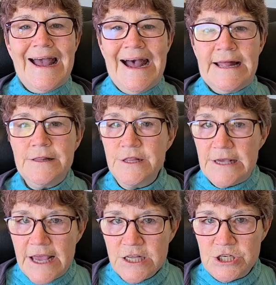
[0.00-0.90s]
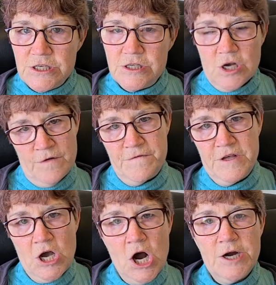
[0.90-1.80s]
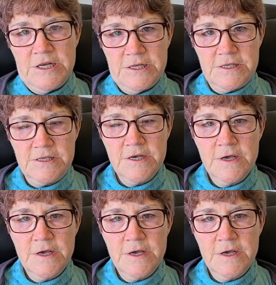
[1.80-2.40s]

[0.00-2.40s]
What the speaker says: at the edges of the audience.